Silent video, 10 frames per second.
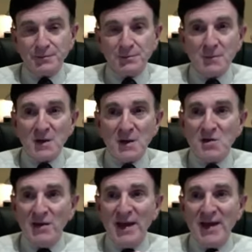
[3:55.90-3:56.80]

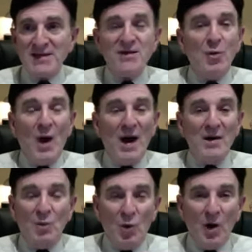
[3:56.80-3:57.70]
So that's the what.
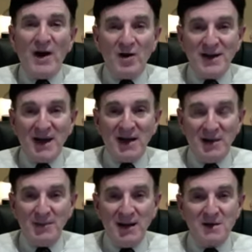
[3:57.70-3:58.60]
What are dental
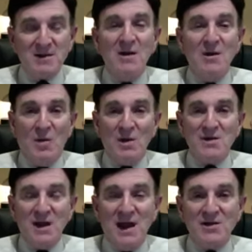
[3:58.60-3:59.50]
implants? Once
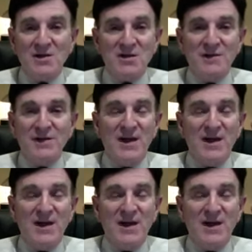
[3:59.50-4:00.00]
again, just a fancy